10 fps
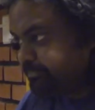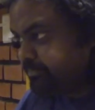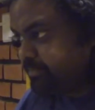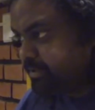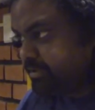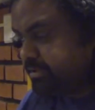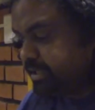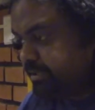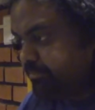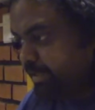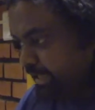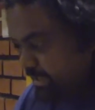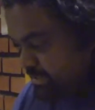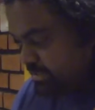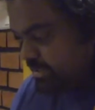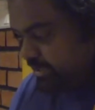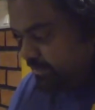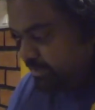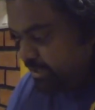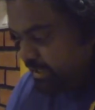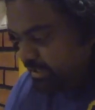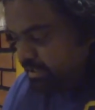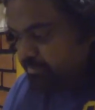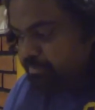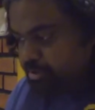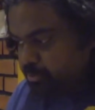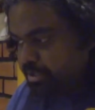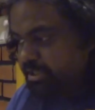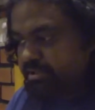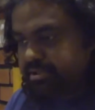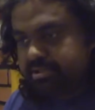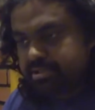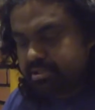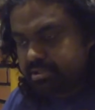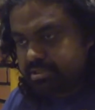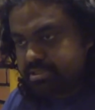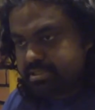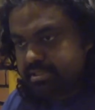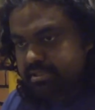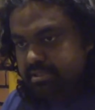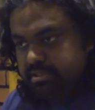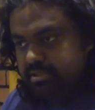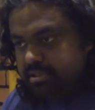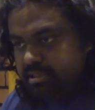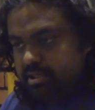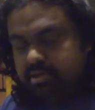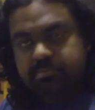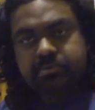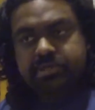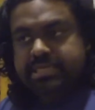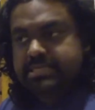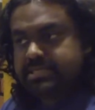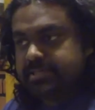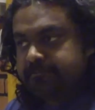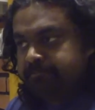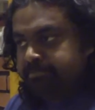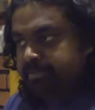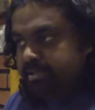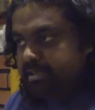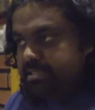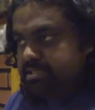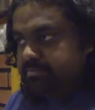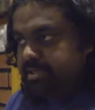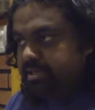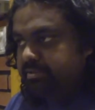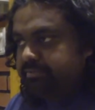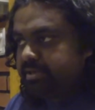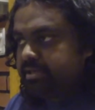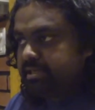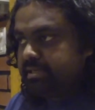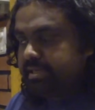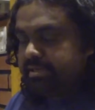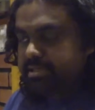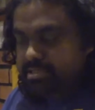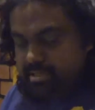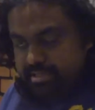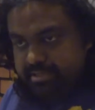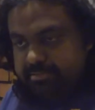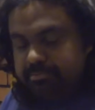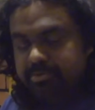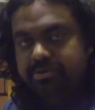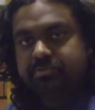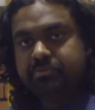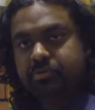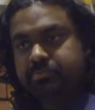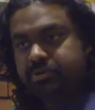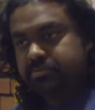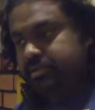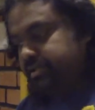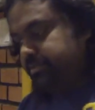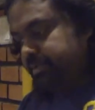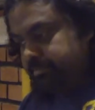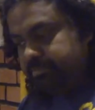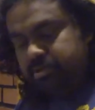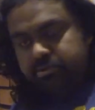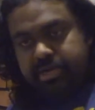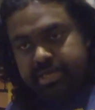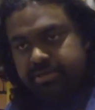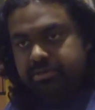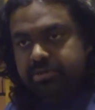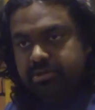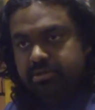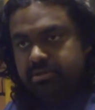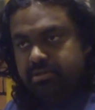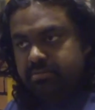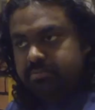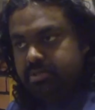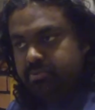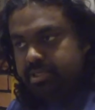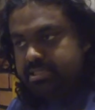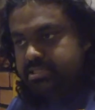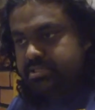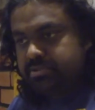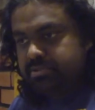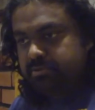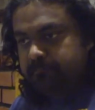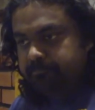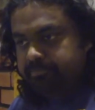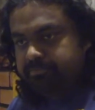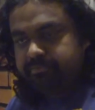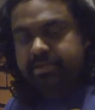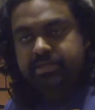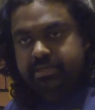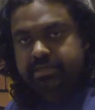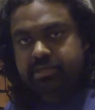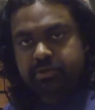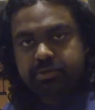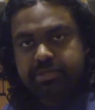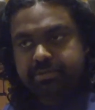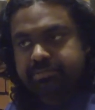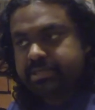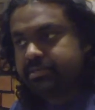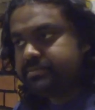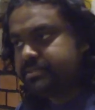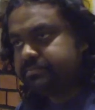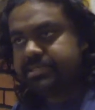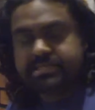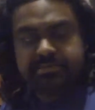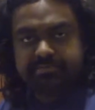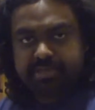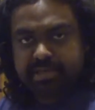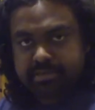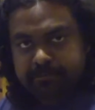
it makes navigating between your chords a lot more easier. It's a bit difficult initially to probably remember where to go, but once you figure it out, it becomes a piece of cake.